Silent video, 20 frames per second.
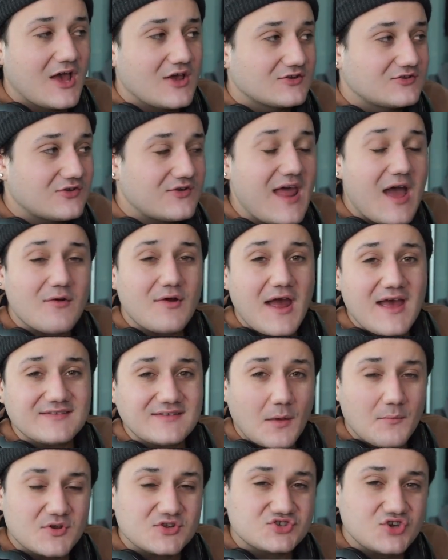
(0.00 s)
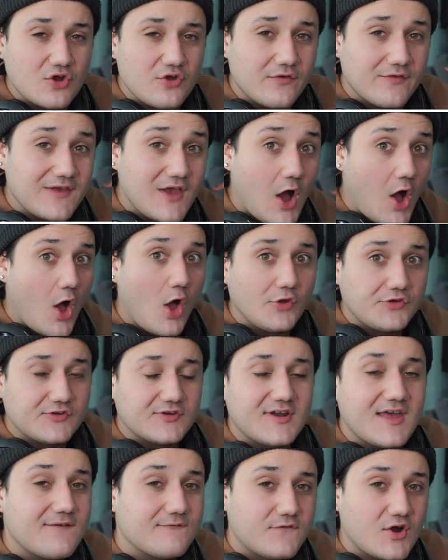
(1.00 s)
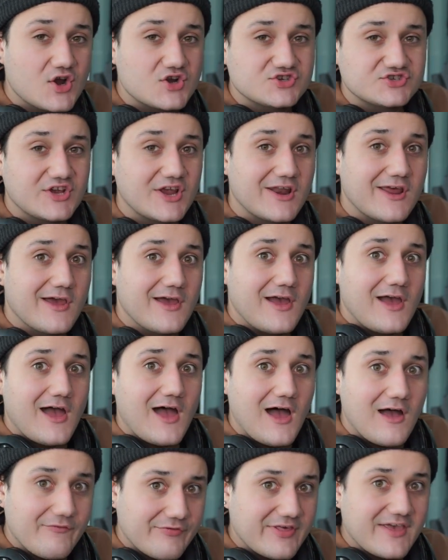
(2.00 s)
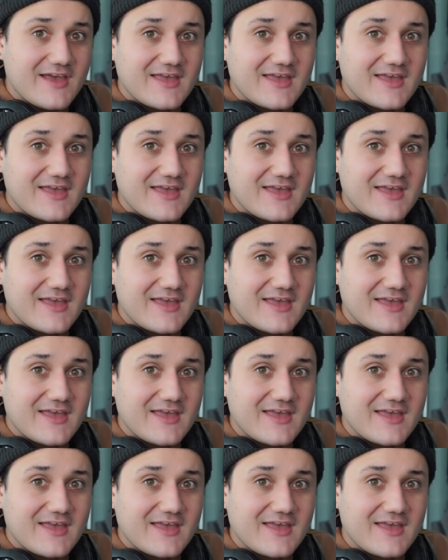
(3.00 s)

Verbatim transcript: So now, guys, I'm going to show you the alternate version of the